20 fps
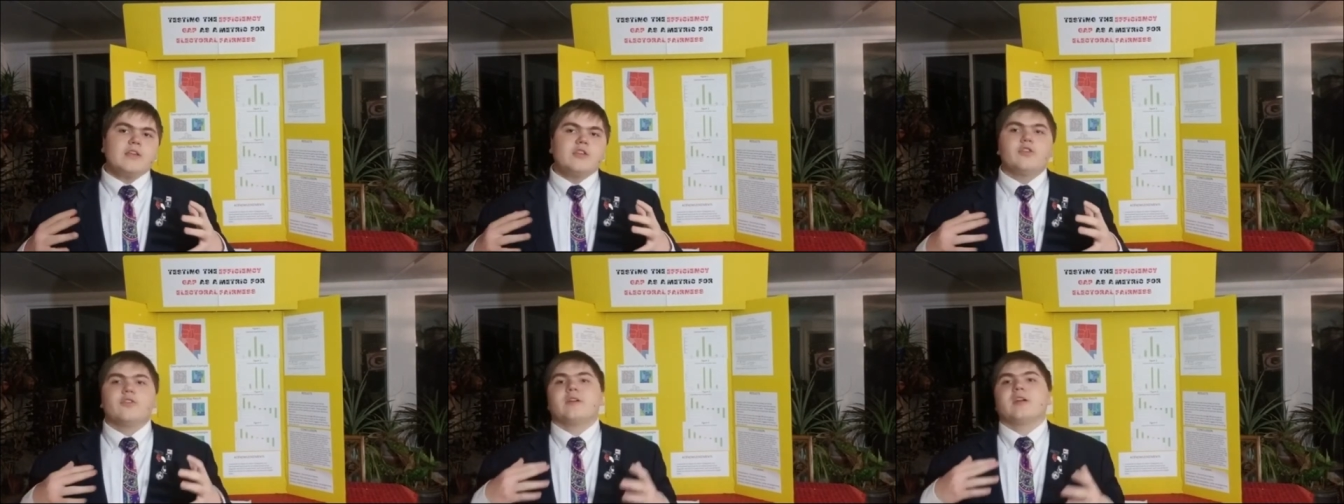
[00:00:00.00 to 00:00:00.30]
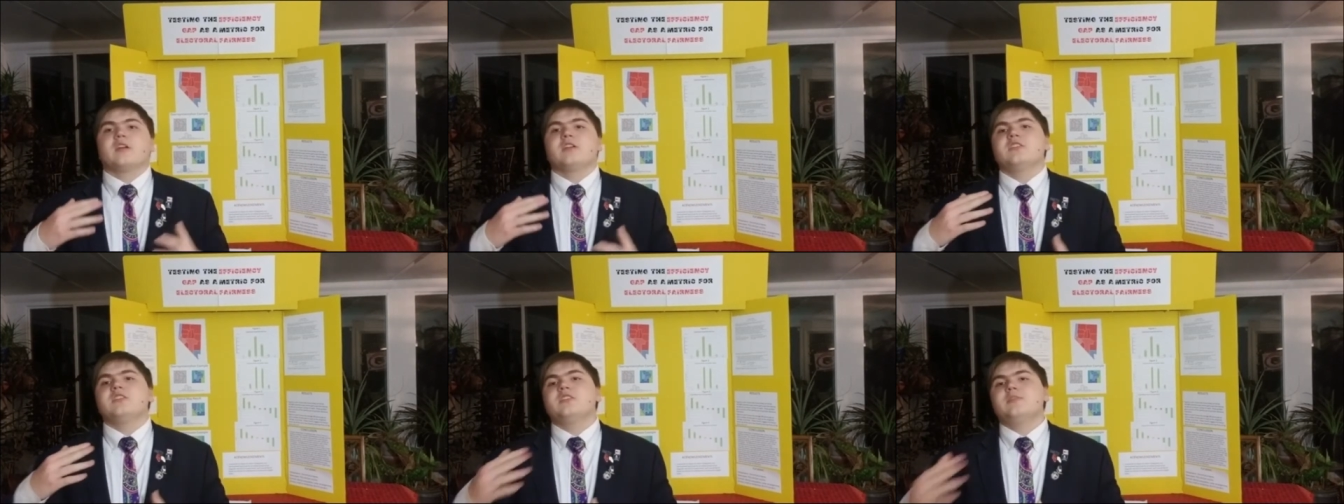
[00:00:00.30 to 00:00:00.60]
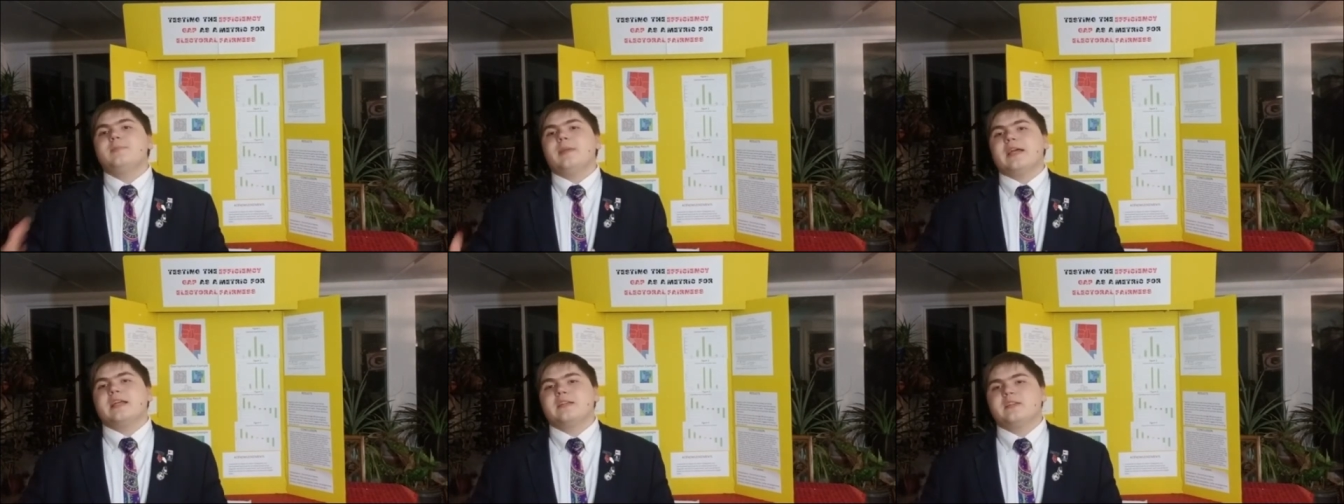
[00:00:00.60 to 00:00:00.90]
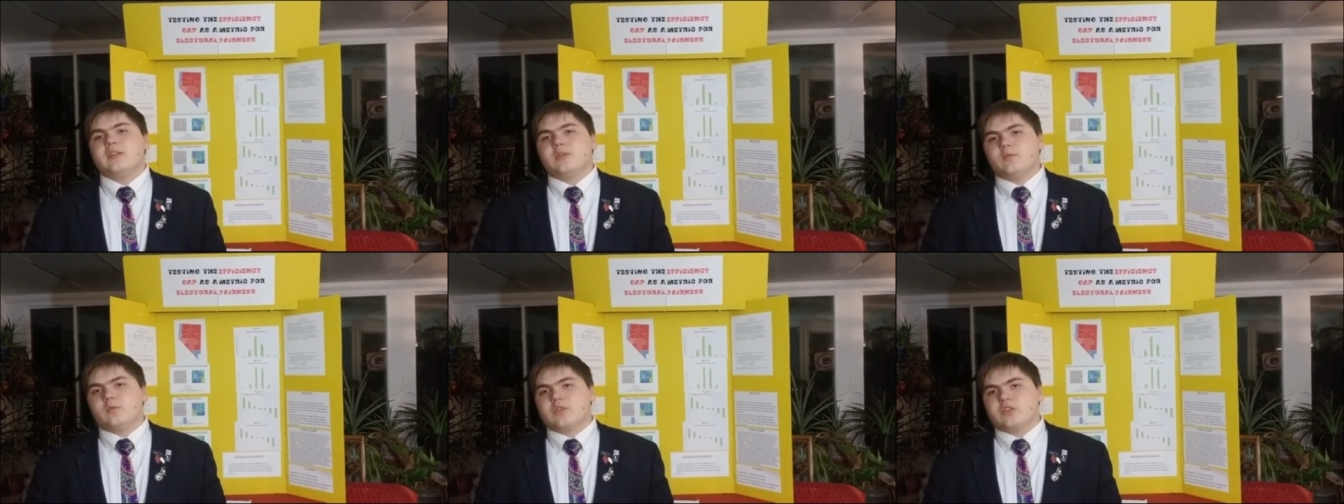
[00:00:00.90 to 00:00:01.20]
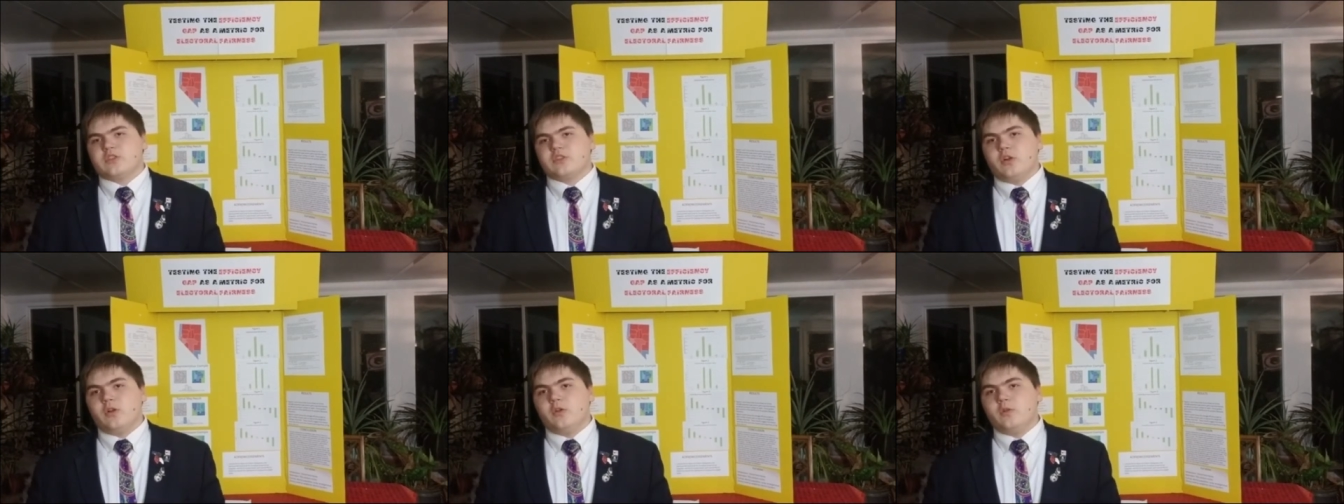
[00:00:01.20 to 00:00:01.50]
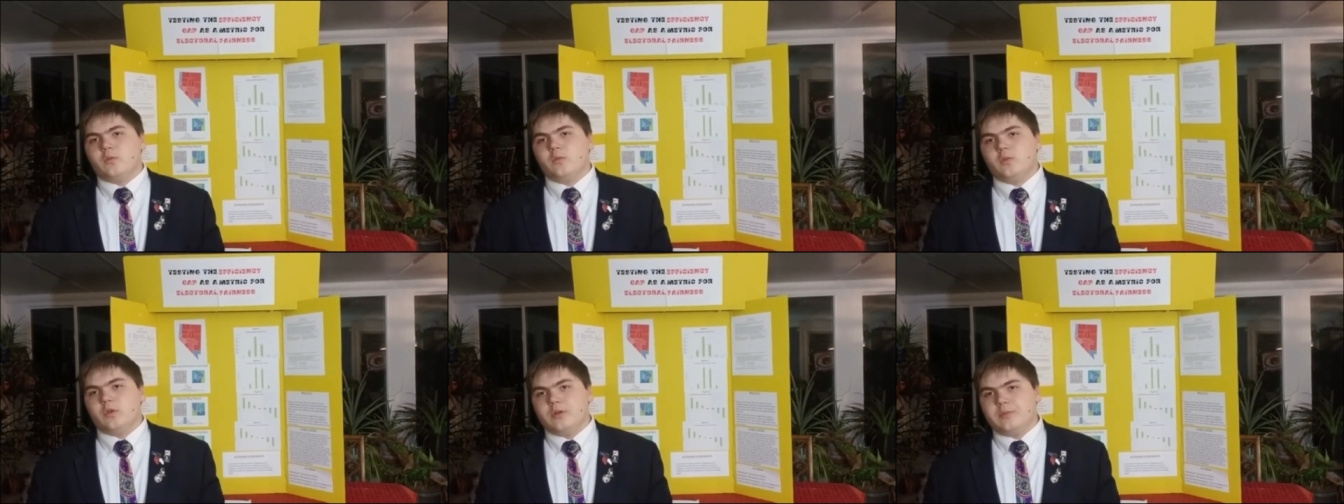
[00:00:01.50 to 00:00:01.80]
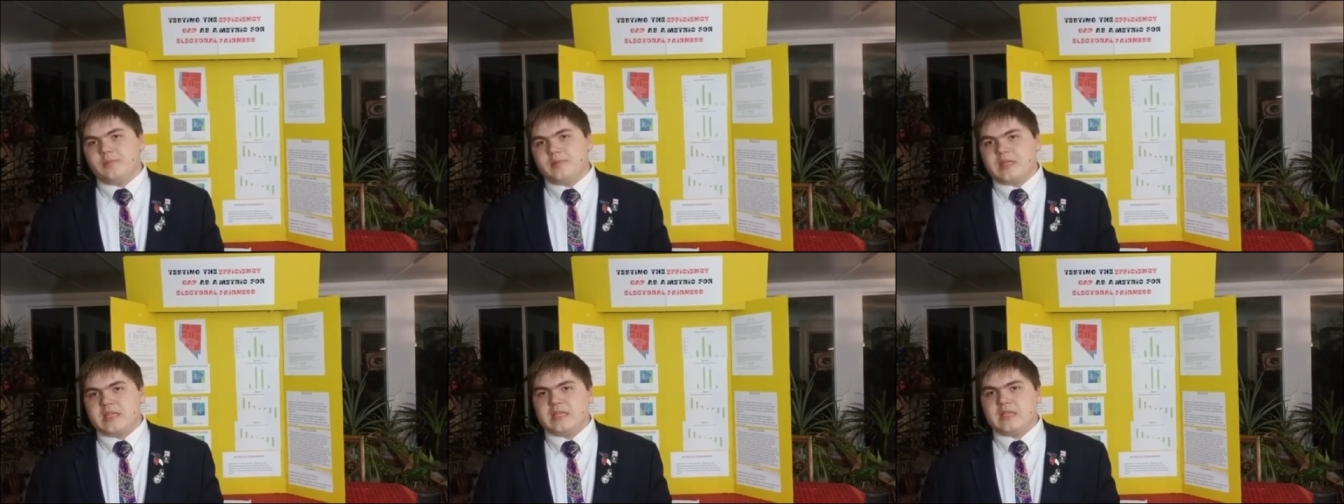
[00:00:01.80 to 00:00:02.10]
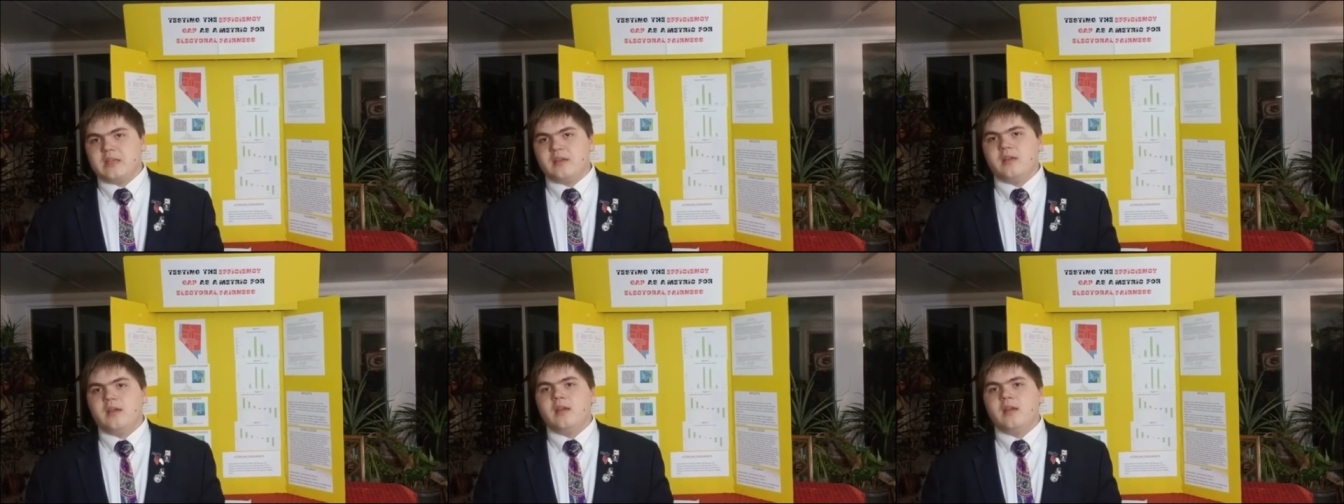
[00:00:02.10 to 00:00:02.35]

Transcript: your expected result would be